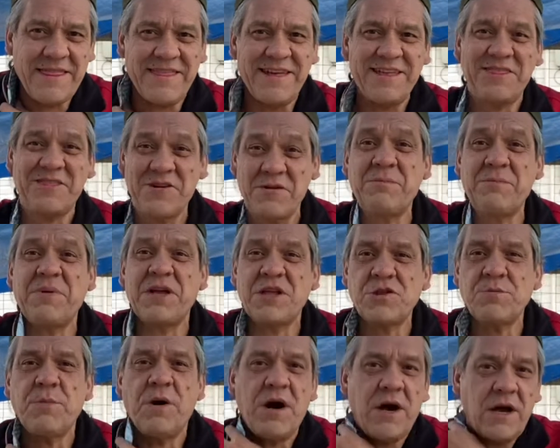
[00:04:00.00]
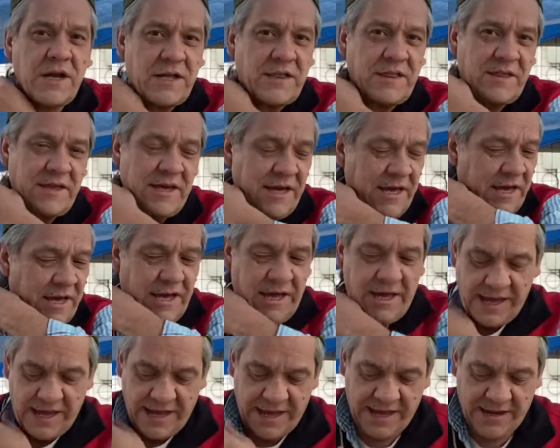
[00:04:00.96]
that they're pitch pockets.
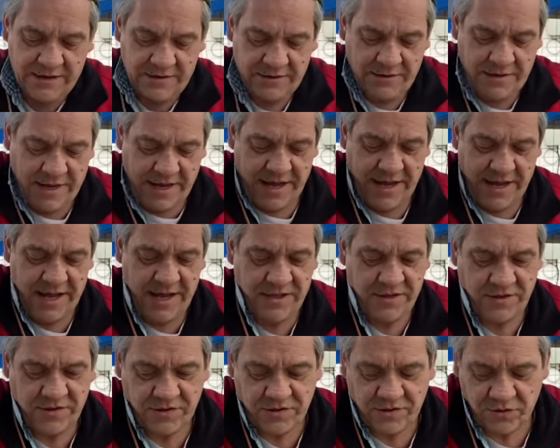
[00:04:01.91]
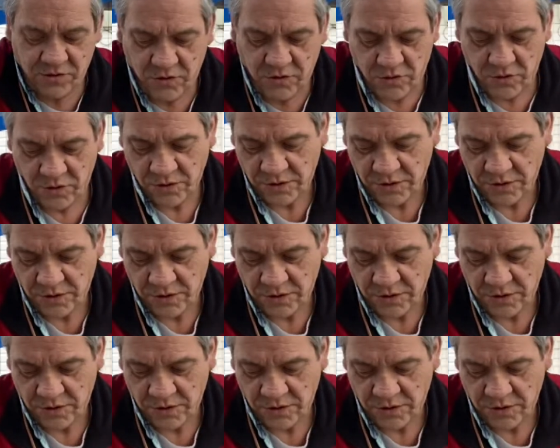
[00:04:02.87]
And so